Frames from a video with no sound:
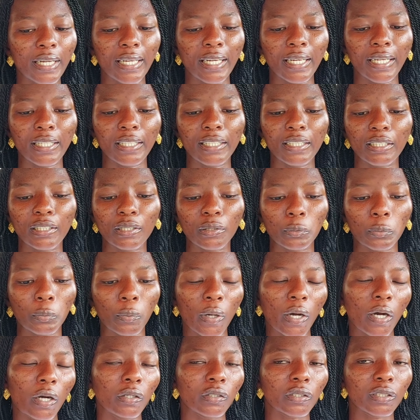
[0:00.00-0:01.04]
hair is
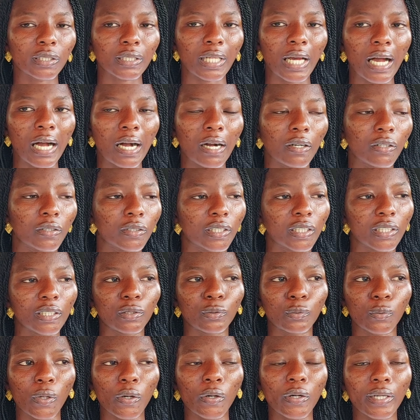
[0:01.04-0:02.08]
well styled,
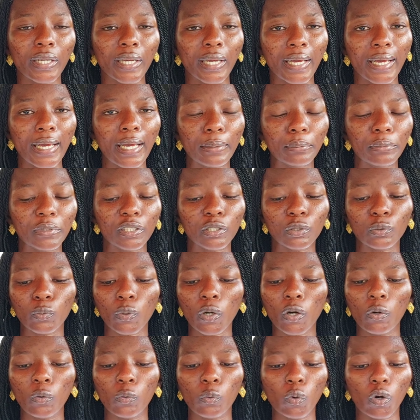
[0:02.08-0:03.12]
is well kept, is
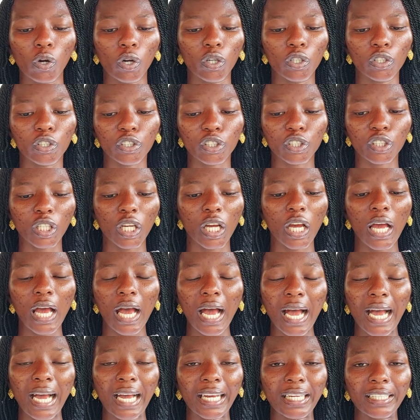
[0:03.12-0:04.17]
well washed,
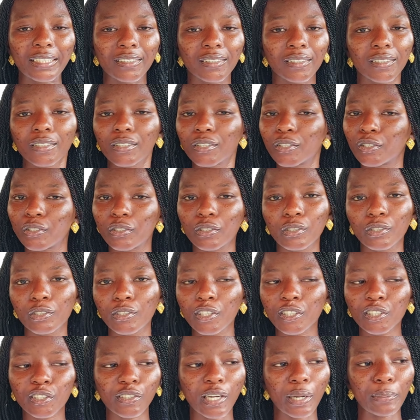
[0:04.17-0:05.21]
and you
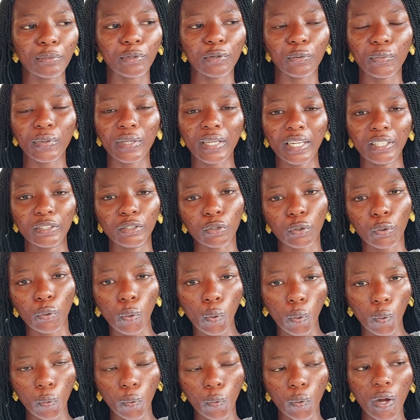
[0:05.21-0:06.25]
just grab your wig and you
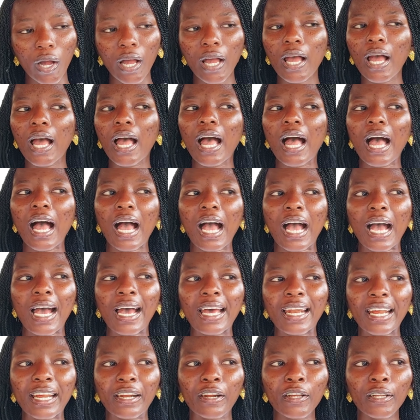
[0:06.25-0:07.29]
go.
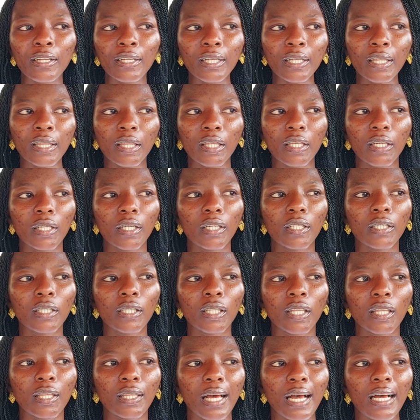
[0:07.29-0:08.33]
And another
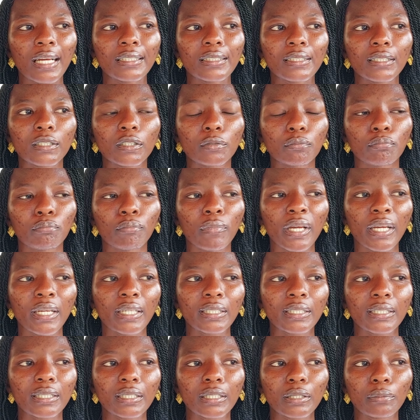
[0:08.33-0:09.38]
thing that
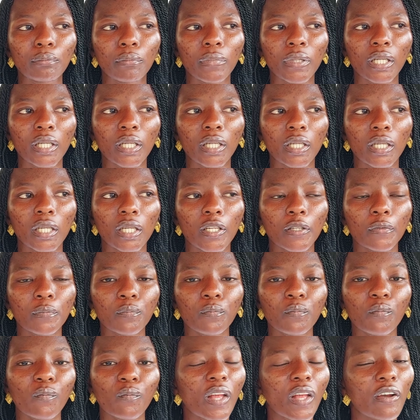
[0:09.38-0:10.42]
makes me
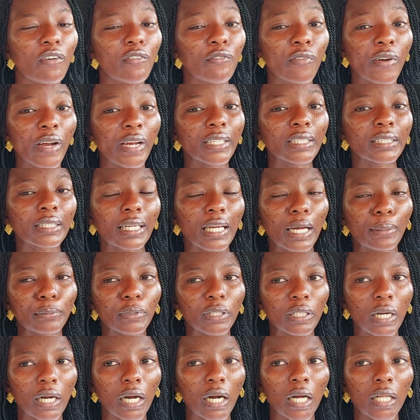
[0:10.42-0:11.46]
very
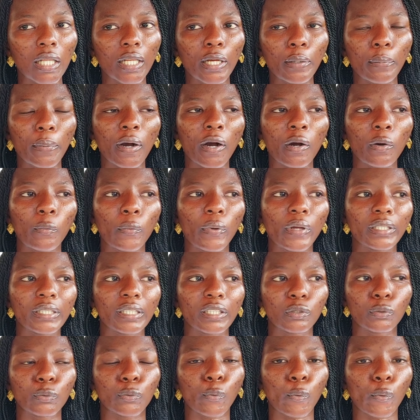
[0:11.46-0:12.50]
skeptical about wigs
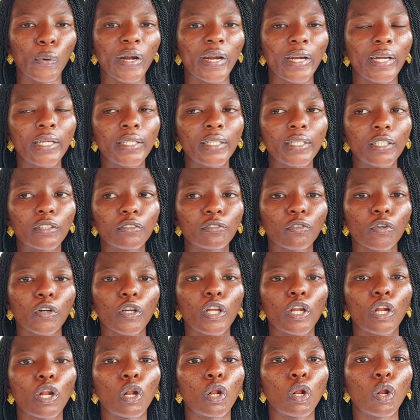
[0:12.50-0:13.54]
is wearing it for
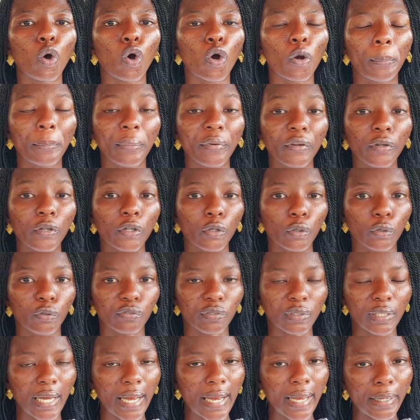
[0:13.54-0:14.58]
a long period
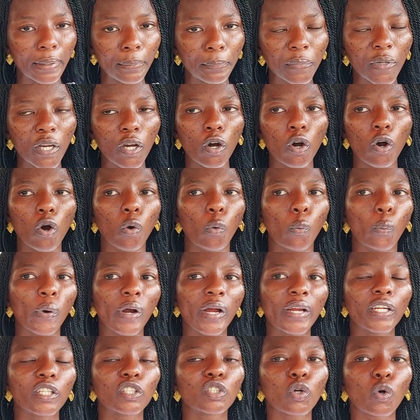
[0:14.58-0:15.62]
of time, or
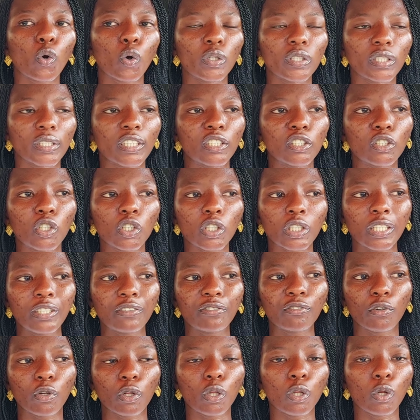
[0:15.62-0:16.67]
wearing it continuously
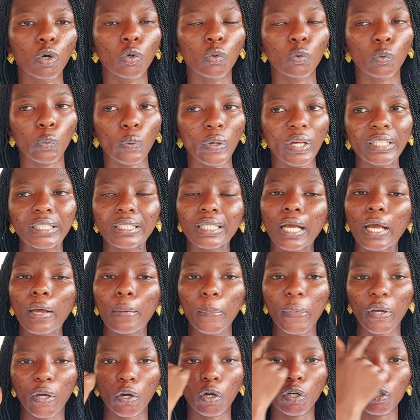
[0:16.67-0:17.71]
for long weeks
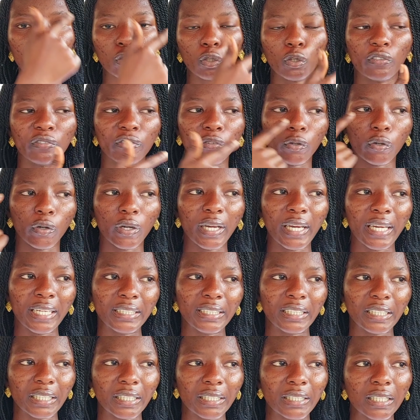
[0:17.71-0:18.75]
because of your
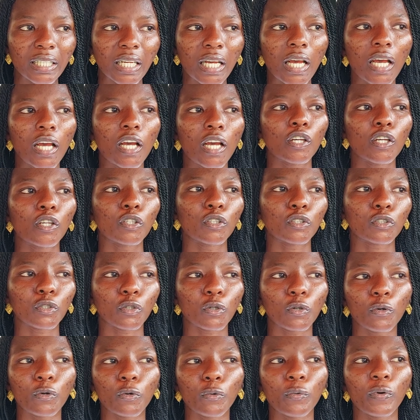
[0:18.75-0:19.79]
edges.
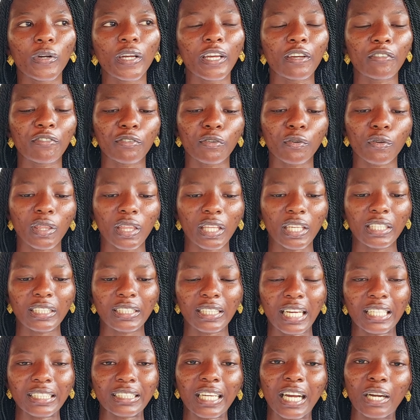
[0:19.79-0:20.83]
So a few things
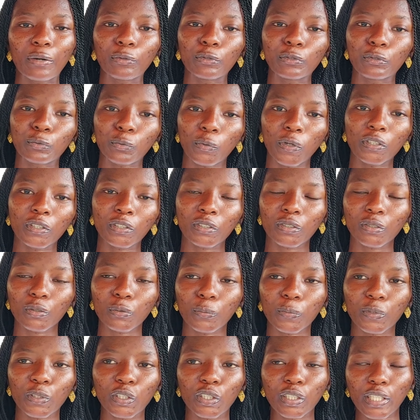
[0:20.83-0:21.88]
that I would want
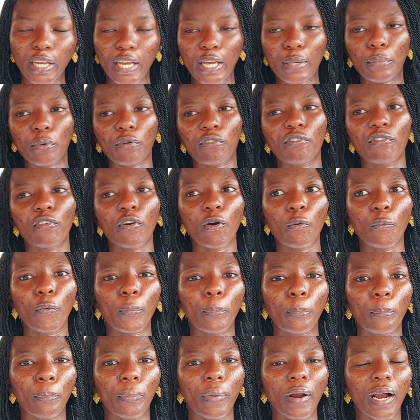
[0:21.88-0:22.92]
to say before we
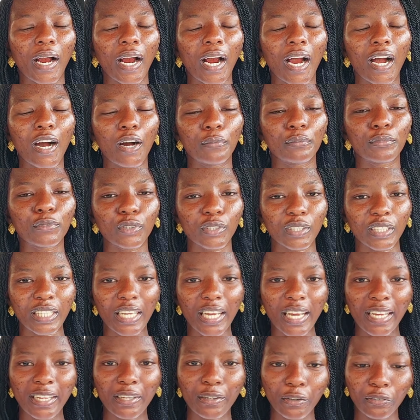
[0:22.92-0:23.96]
come to the
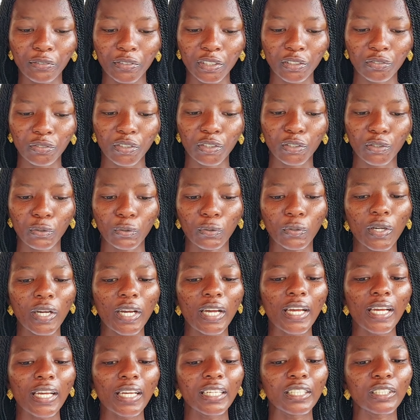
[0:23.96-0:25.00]
end of this video
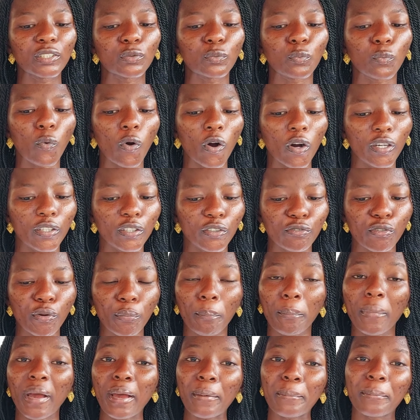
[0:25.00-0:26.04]
is: one,
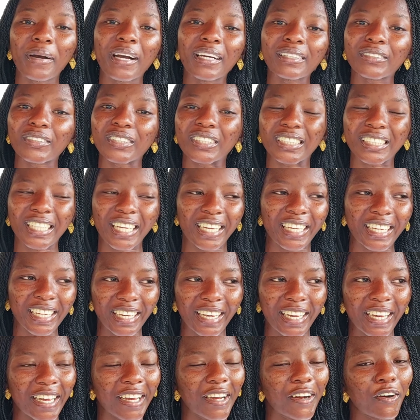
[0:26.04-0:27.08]
remember to take
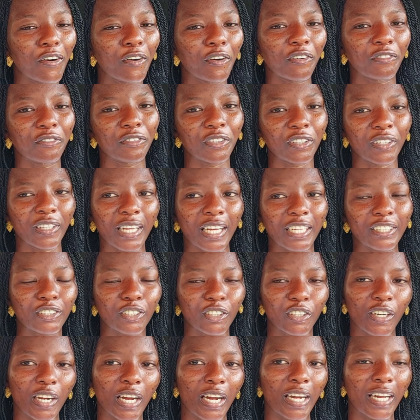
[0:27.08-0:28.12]
care of your
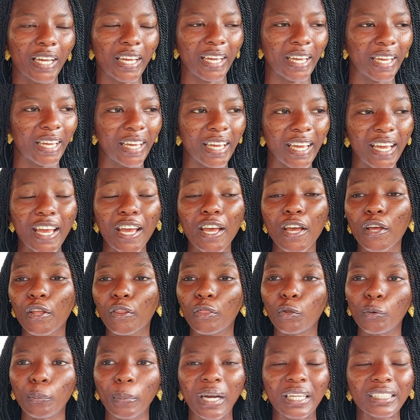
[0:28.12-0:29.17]
natural hair.
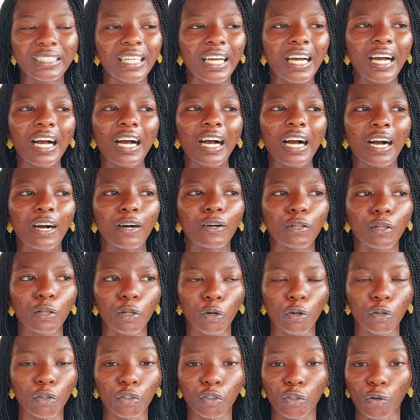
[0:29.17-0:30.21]
No matter how
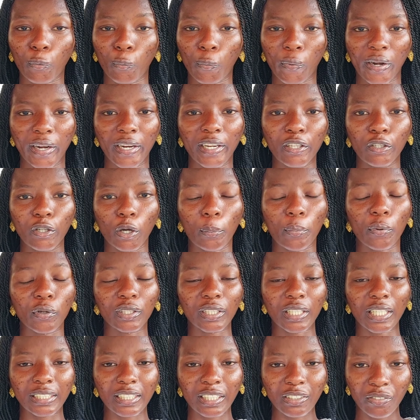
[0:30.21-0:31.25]
long you're wearing your
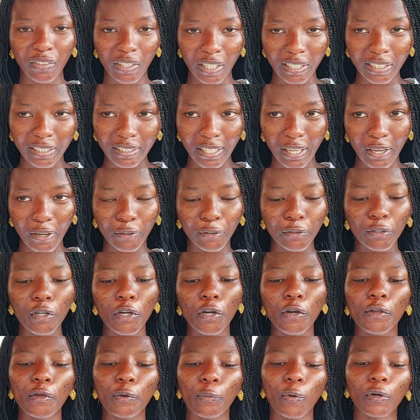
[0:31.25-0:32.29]
protective hairstyle,
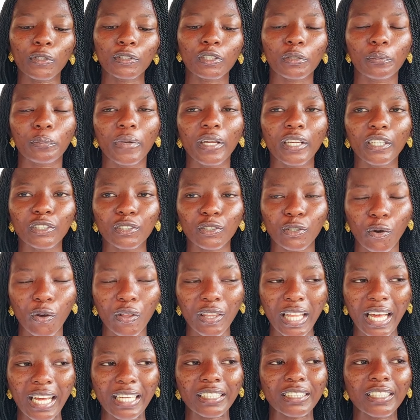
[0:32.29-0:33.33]
you want to make sure
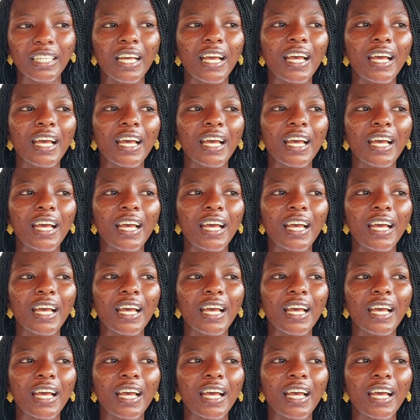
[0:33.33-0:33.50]
that